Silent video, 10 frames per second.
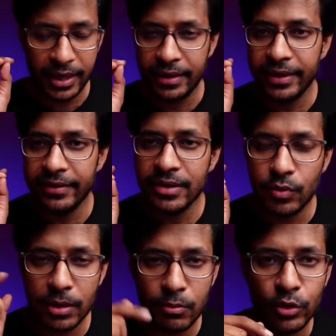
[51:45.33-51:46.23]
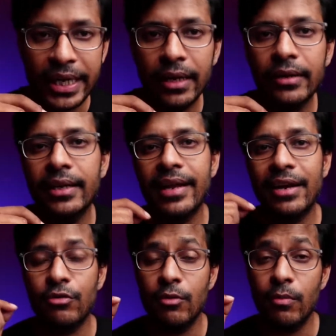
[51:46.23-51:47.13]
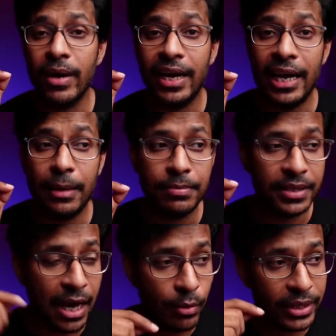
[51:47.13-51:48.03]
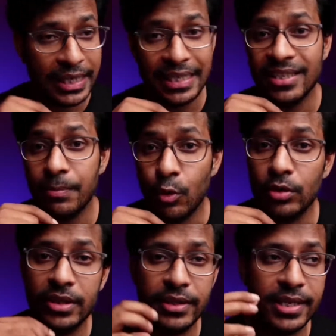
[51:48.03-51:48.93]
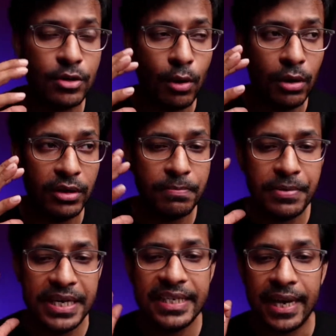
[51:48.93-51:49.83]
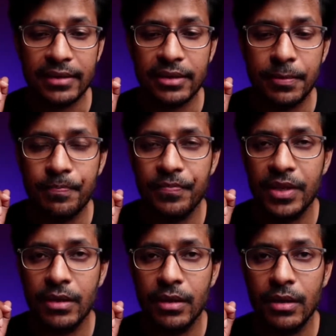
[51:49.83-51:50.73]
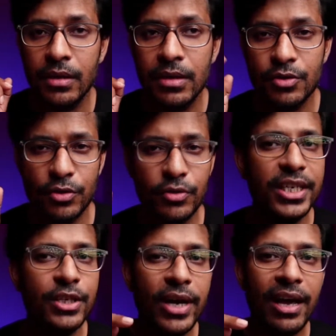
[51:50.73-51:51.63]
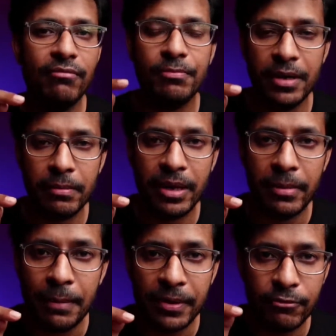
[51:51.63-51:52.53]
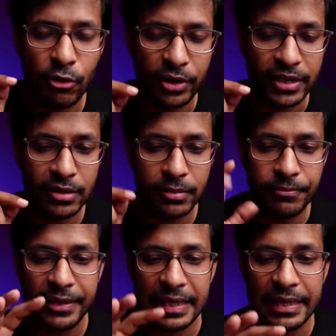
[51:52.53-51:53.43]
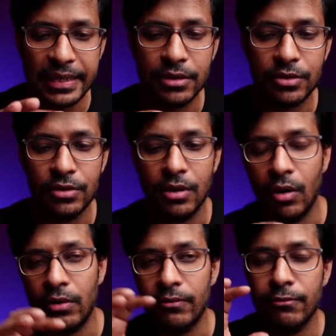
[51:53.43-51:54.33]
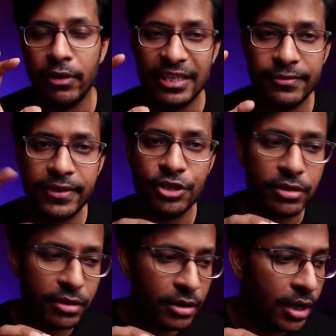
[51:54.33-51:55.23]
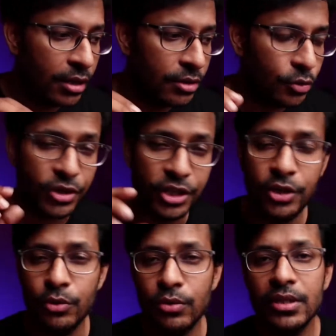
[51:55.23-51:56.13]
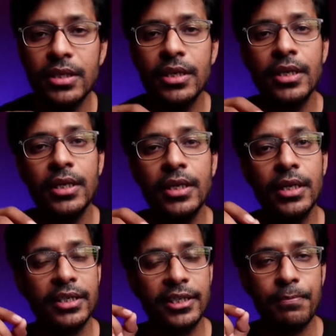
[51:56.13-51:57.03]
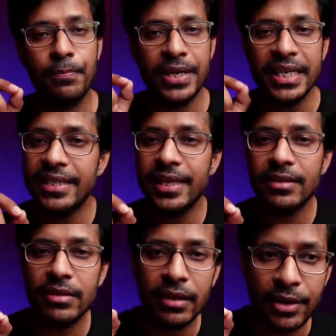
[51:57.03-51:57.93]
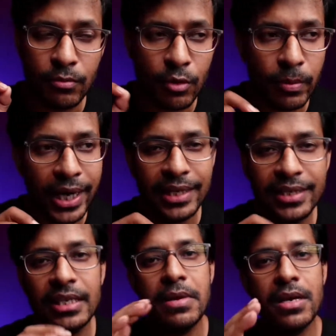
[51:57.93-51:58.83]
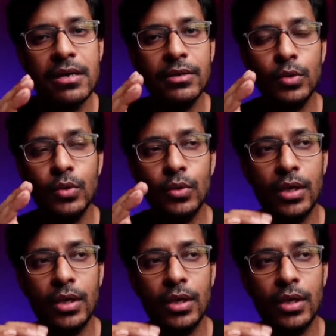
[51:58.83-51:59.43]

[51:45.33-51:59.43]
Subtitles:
And there is one more thing that Lightroom mobile app nowadays supports. It is called presets. So you need to have the premium app for these facilities or for these features to use. The presets in Lightroom Mobile is similar to